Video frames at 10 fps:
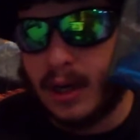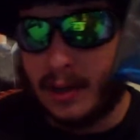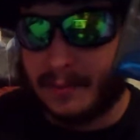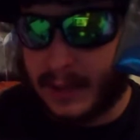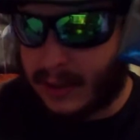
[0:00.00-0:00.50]
I
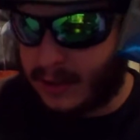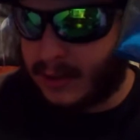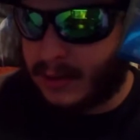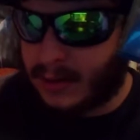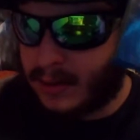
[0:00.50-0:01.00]
am
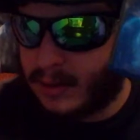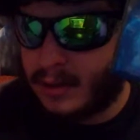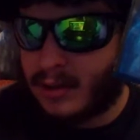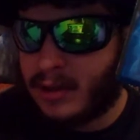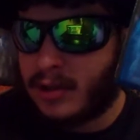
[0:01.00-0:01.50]
legend.
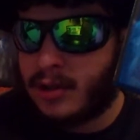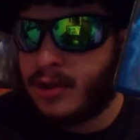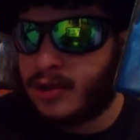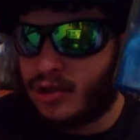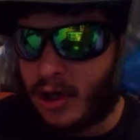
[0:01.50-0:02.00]

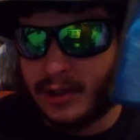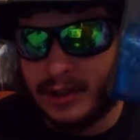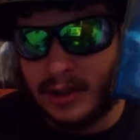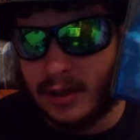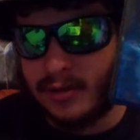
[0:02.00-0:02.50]
Saw this
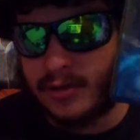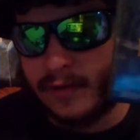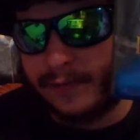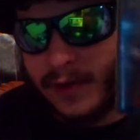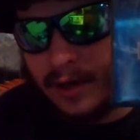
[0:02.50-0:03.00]
in
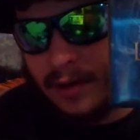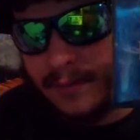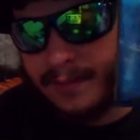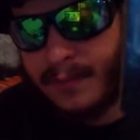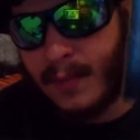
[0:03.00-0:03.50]
literature
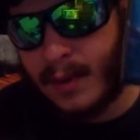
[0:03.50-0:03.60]
film.